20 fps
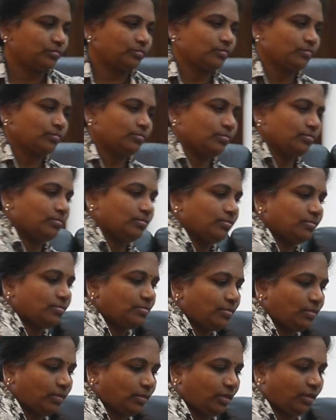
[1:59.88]

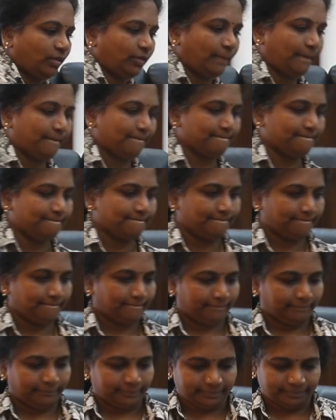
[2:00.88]

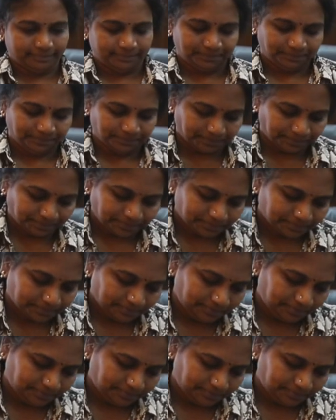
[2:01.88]
No words are spoken by the person on screen.